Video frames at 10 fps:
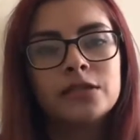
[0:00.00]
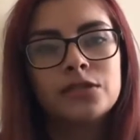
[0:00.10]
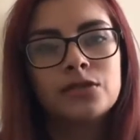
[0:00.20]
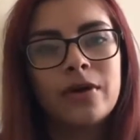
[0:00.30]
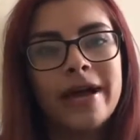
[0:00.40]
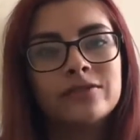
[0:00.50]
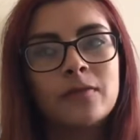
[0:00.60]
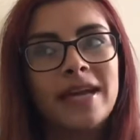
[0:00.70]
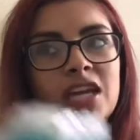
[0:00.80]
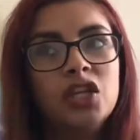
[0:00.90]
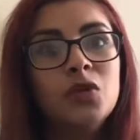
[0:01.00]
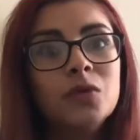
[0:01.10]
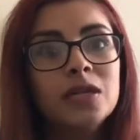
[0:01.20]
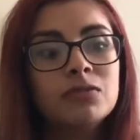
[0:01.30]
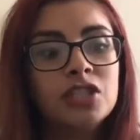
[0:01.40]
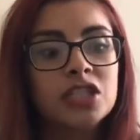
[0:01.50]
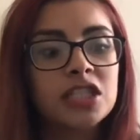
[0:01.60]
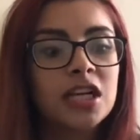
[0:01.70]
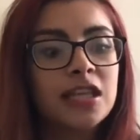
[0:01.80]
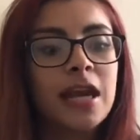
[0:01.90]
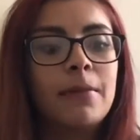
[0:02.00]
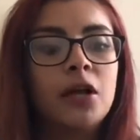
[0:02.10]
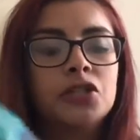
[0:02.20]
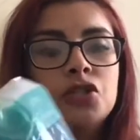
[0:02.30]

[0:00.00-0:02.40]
So I have to buy a new one, which is good that I bought